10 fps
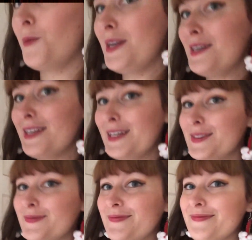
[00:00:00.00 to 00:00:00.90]
windy.
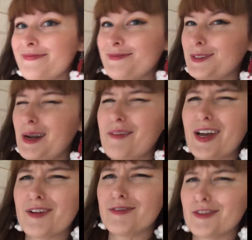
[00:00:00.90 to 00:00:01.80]
So now I've
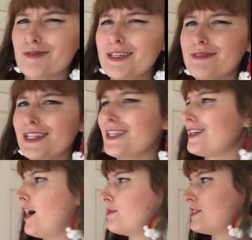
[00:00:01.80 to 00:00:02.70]
got 3 really good
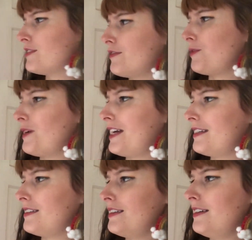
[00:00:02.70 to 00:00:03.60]
options for
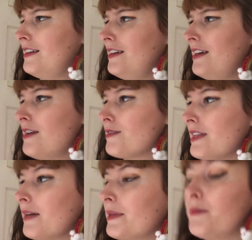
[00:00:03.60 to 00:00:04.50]
wind. So I
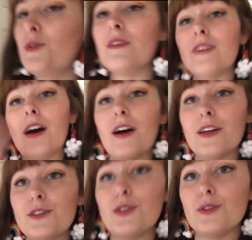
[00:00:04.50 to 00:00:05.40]
think I'm gonna move
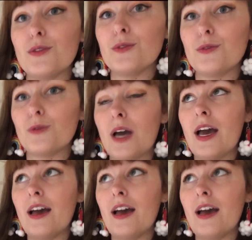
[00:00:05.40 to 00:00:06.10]
on to